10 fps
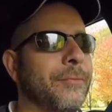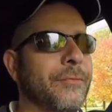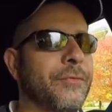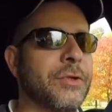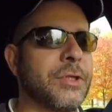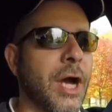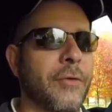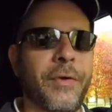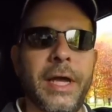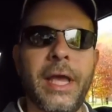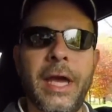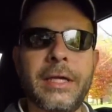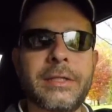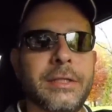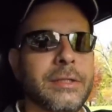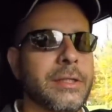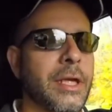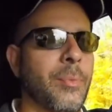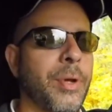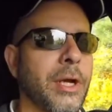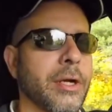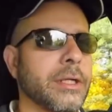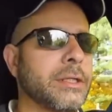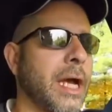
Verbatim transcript: First off, I guess, is the appearance.